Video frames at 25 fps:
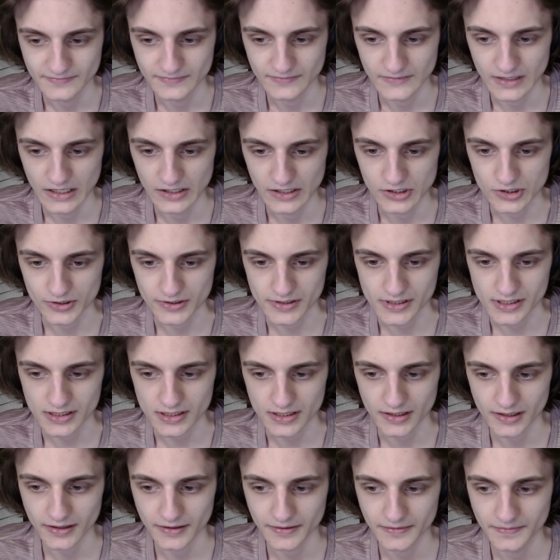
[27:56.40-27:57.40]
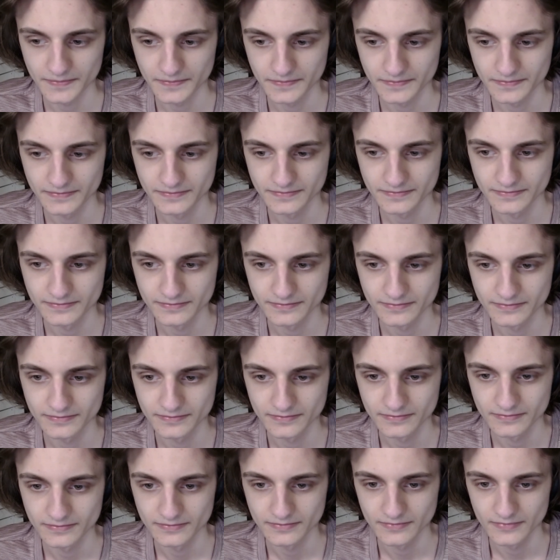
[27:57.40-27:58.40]
Interesting.
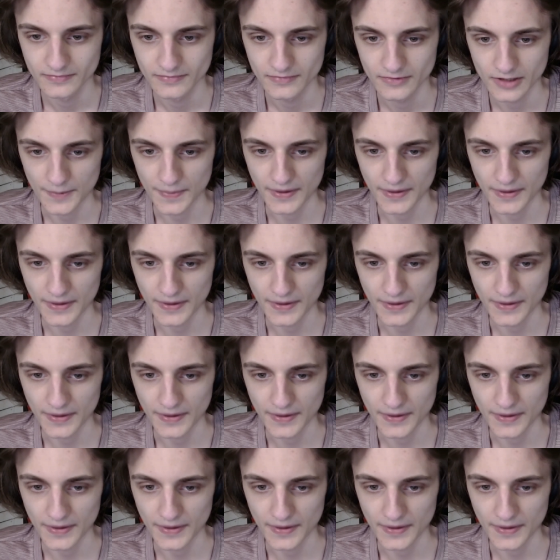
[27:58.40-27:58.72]
The